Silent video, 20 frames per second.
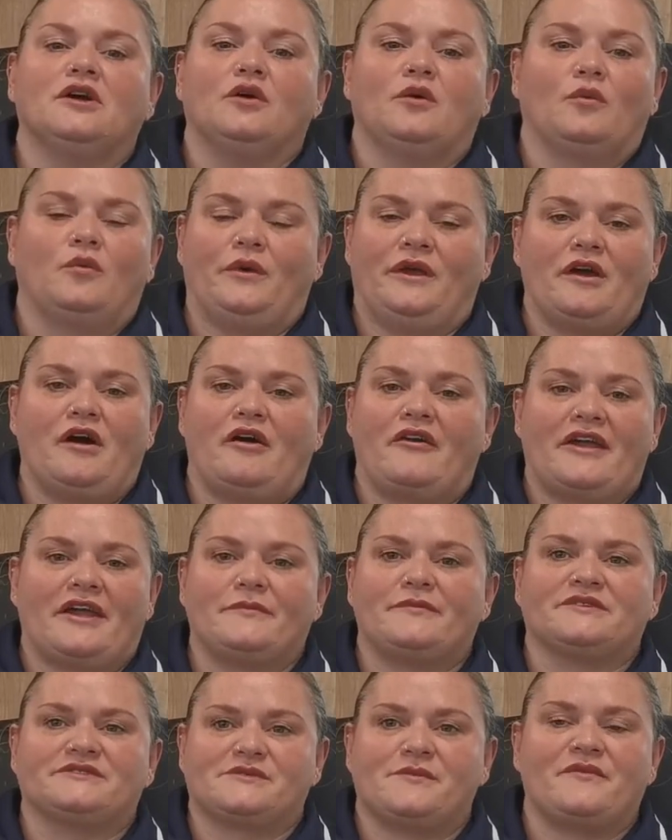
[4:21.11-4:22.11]
We are
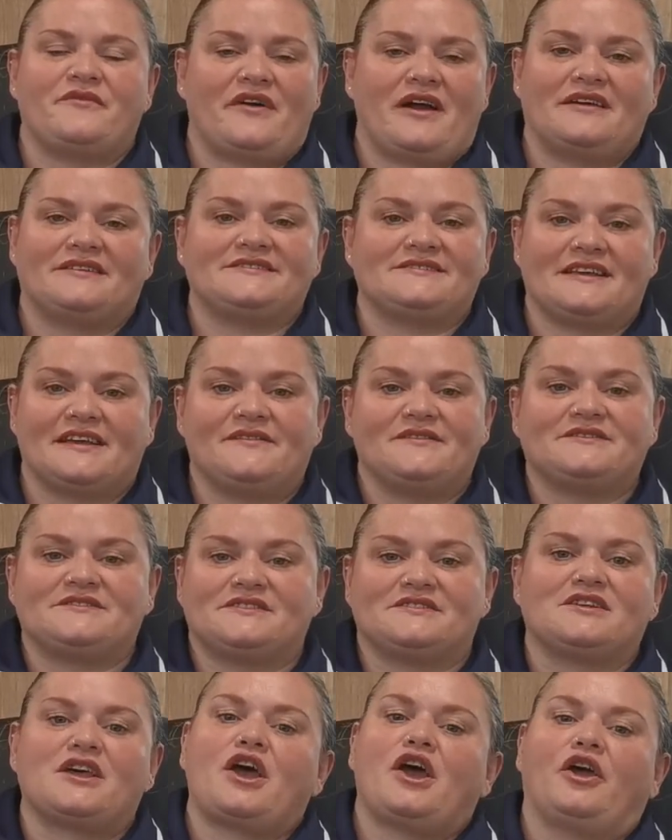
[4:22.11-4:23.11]
able to provide services
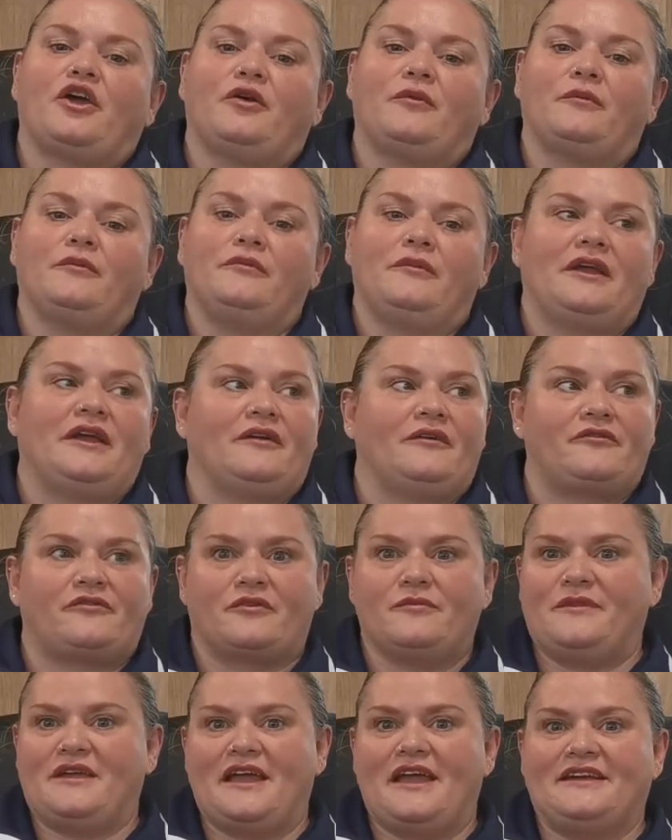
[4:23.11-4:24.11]
at home from
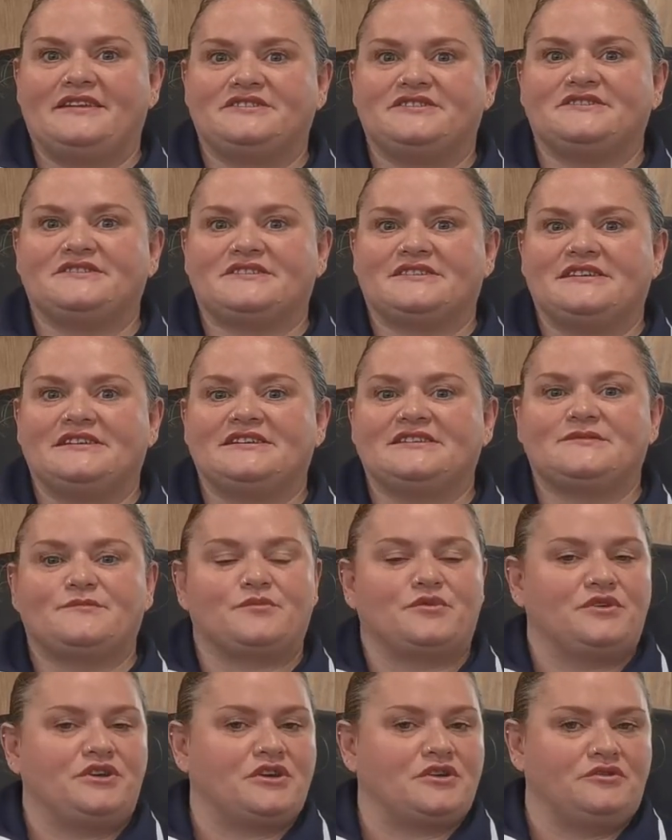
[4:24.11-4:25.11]
the agencies,
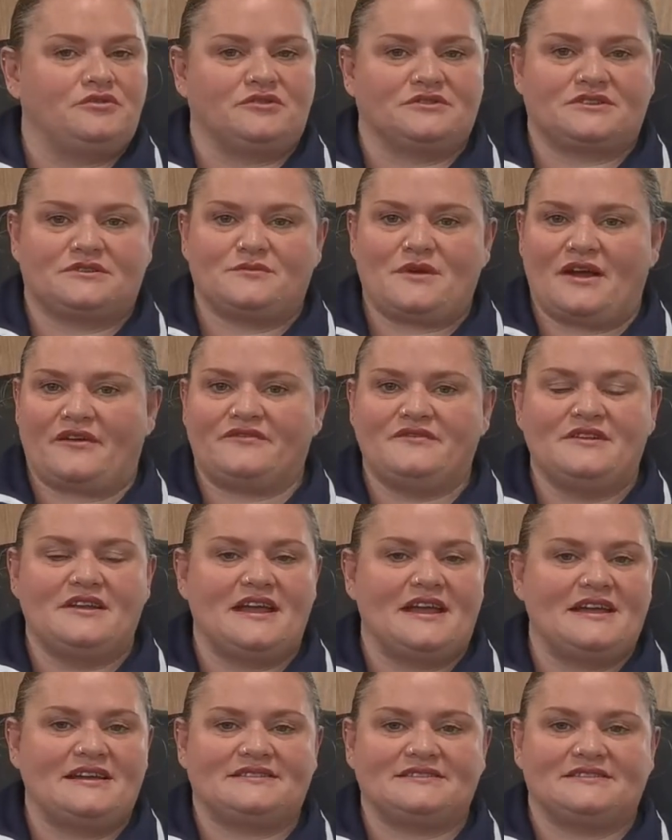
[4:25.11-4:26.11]
but you can also have
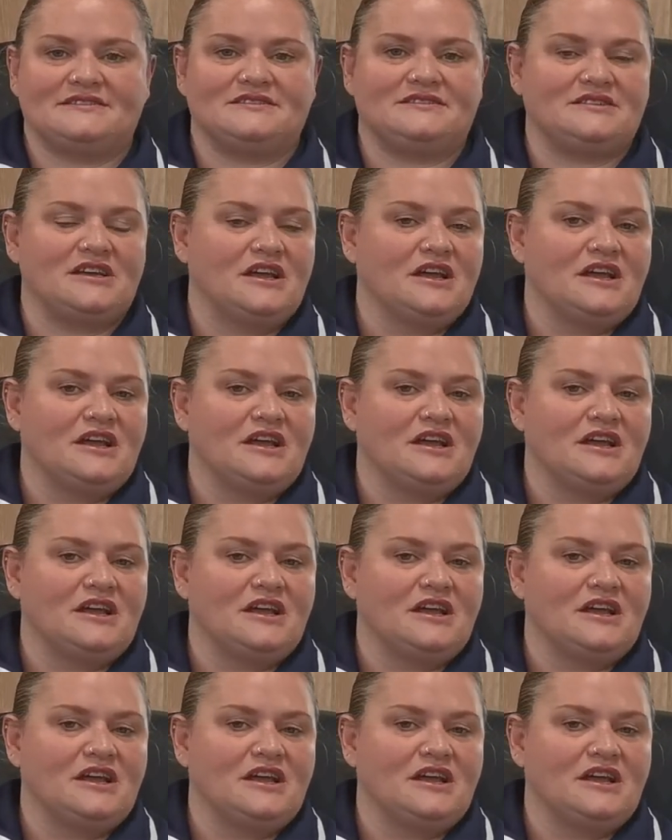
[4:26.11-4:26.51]
nurses,